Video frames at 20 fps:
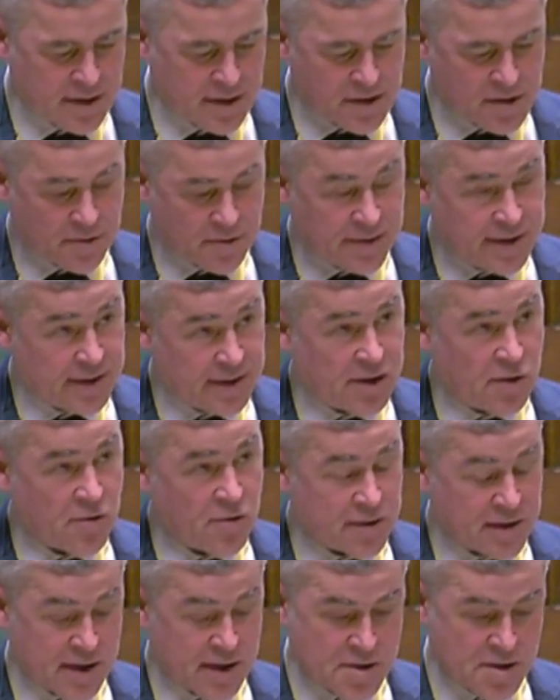So
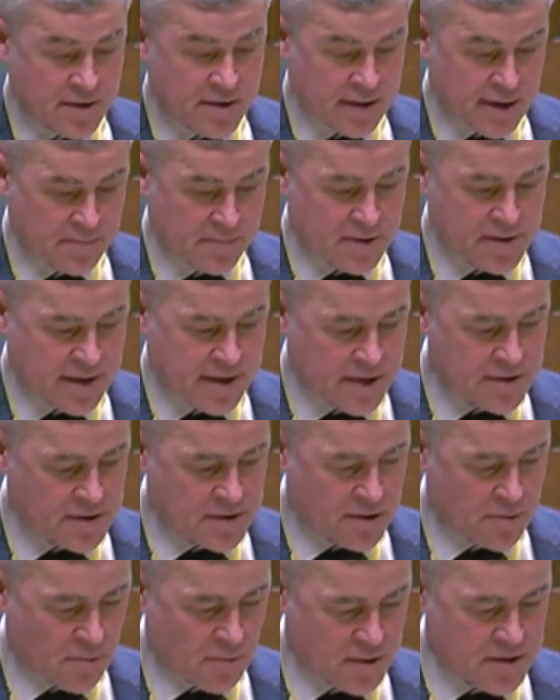Acorn actually
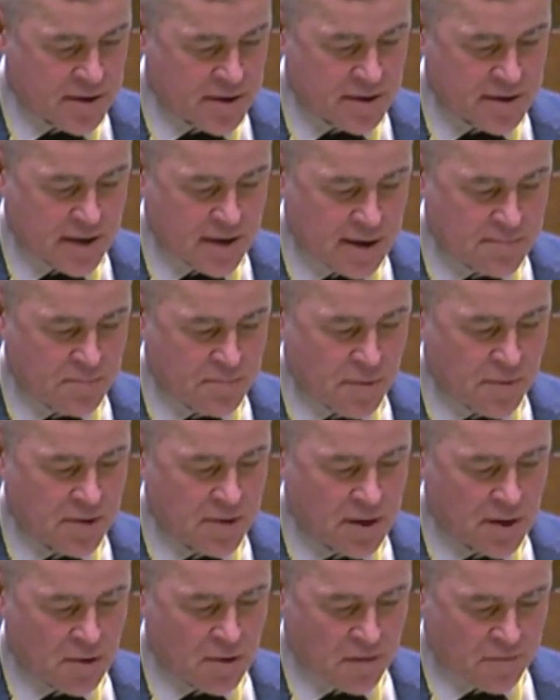represents the worst example
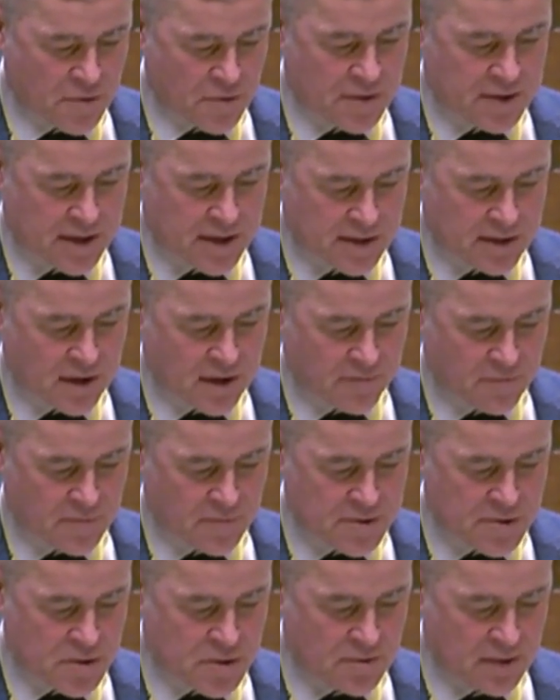of UK
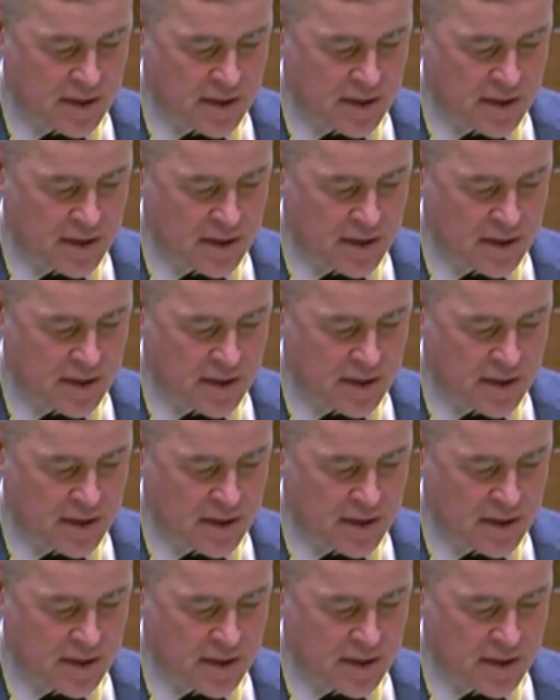Government